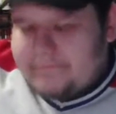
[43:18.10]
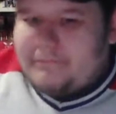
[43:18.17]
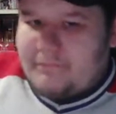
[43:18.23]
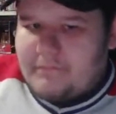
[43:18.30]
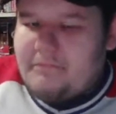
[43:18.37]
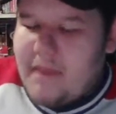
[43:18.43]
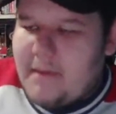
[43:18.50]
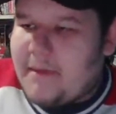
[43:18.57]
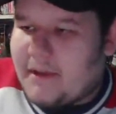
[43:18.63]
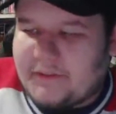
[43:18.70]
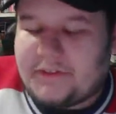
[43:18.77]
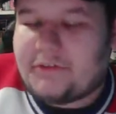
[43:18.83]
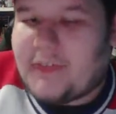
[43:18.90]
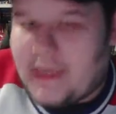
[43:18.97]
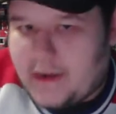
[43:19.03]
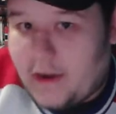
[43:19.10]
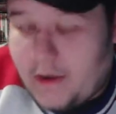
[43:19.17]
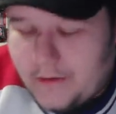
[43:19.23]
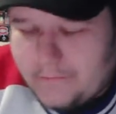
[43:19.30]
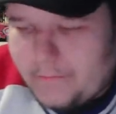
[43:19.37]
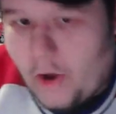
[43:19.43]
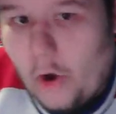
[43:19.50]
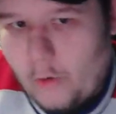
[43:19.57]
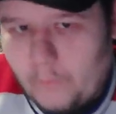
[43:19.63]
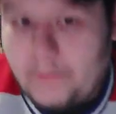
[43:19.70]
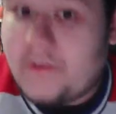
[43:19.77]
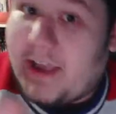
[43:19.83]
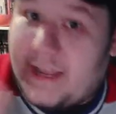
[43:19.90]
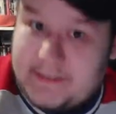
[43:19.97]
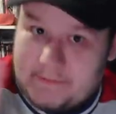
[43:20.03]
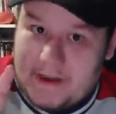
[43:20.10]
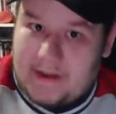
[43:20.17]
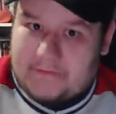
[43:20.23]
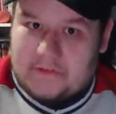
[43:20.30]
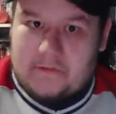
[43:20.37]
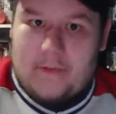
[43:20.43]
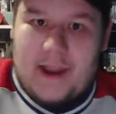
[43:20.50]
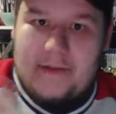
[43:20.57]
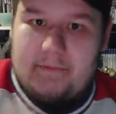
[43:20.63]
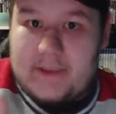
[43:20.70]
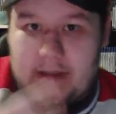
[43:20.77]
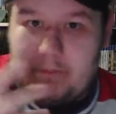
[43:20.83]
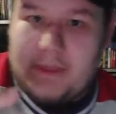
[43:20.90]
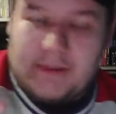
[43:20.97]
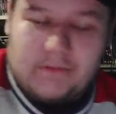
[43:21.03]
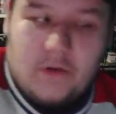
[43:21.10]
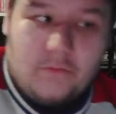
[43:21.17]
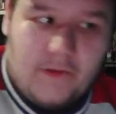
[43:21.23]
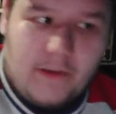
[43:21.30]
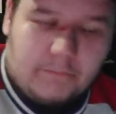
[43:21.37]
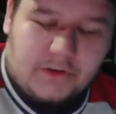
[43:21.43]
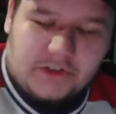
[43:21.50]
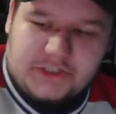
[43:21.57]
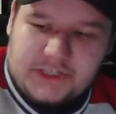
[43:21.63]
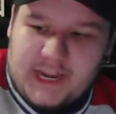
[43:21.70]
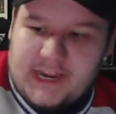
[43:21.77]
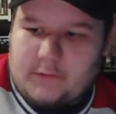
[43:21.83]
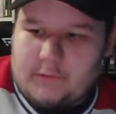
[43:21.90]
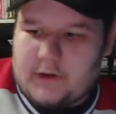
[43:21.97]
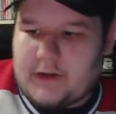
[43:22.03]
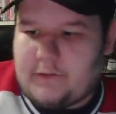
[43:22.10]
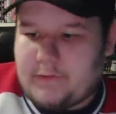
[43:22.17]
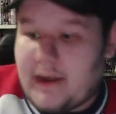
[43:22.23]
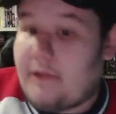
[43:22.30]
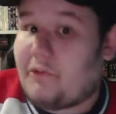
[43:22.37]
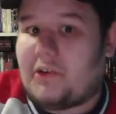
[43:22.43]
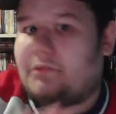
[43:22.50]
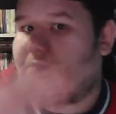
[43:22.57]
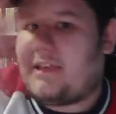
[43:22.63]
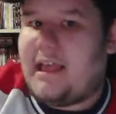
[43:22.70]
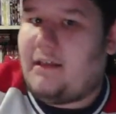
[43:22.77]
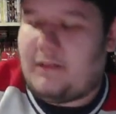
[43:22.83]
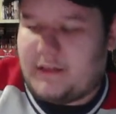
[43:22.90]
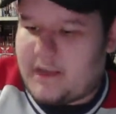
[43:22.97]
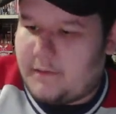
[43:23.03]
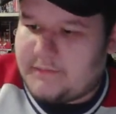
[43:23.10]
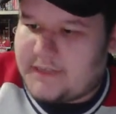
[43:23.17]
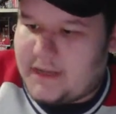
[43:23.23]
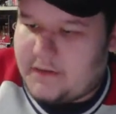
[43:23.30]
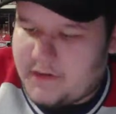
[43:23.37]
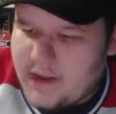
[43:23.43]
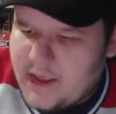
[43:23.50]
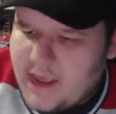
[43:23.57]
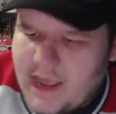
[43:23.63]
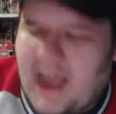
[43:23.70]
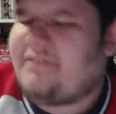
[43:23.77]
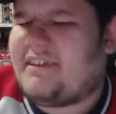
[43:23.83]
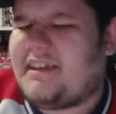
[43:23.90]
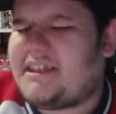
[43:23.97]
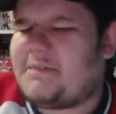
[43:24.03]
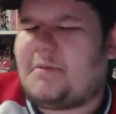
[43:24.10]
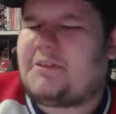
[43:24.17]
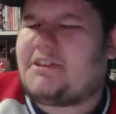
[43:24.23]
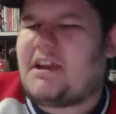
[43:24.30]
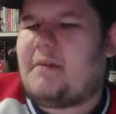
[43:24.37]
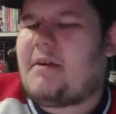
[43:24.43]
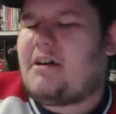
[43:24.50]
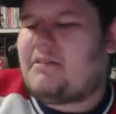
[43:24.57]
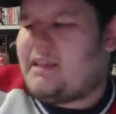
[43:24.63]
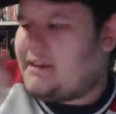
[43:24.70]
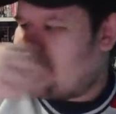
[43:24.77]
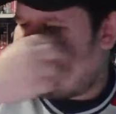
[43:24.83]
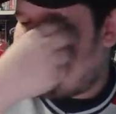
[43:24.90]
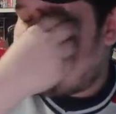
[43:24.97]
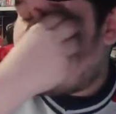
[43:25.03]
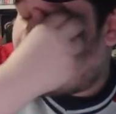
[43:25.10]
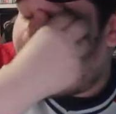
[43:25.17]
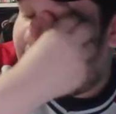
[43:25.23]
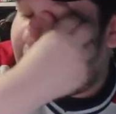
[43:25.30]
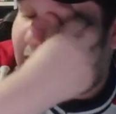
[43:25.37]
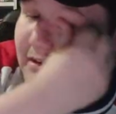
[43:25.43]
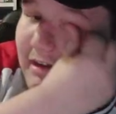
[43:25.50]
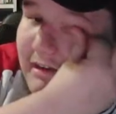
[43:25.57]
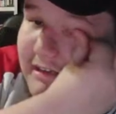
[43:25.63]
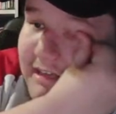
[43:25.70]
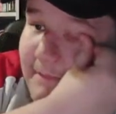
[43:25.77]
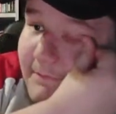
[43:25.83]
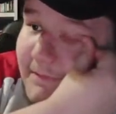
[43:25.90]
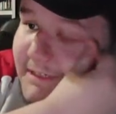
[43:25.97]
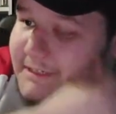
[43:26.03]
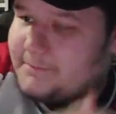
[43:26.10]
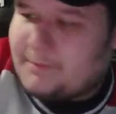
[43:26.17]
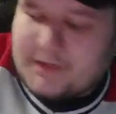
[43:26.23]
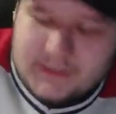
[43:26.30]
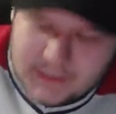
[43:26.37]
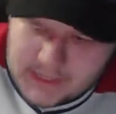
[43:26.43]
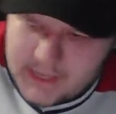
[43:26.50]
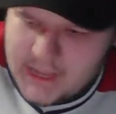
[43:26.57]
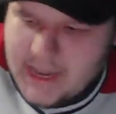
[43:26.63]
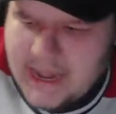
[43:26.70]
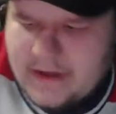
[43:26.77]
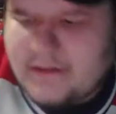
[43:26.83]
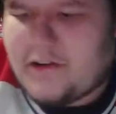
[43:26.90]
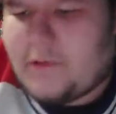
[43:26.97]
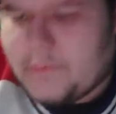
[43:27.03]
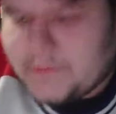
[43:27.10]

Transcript: maybe I'll do that. I hope. You guys might have to remind me come like November, January, whenever the hell it comes out. I think it's supposed to come out like January on Netflix, but I don't know. We'll